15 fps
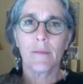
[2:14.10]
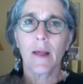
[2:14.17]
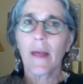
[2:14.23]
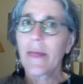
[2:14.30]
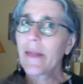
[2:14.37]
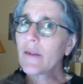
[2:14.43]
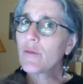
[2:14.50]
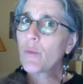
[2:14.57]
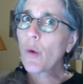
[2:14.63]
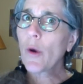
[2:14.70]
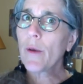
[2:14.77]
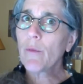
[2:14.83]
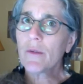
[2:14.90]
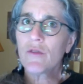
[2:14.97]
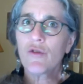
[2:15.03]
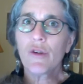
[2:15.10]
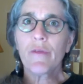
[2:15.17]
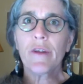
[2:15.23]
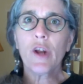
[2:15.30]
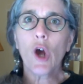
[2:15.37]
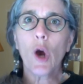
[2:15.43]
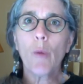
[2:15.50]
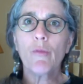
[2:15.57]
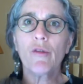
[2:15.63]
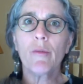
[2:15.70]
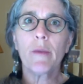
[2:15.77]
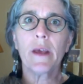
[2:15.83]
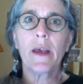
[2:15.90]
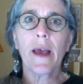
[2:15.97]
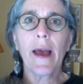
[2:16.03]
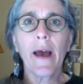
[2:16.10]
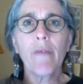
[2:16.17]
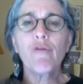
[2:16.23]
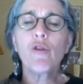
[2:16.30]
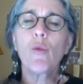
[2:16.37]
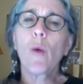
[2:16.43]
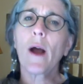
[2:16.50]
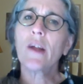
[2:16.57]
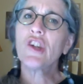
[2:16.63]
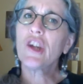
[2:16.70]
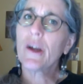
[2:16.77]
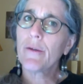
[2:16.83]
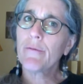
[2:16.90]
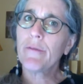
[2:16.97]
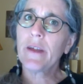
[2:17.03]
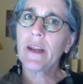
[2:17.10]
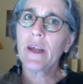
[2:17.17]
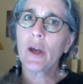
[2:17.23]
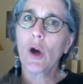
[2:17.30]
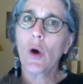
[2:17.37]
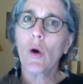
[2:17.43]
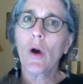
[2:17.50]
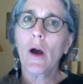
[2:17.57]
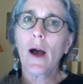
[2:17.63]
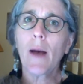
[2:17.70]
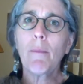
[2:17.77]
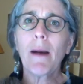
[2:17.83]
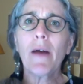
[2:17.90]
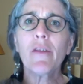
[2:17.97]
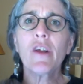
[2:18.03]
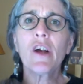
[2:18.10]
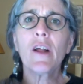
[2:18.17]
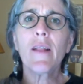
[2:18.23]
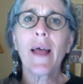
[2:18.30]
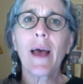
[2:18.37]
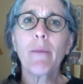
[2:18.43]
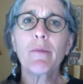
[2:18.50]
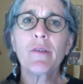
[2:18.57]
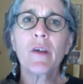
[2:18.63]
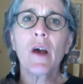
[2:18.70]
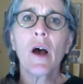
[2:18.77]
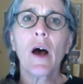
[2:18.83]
This point was driven home to me after watching a video about the collapse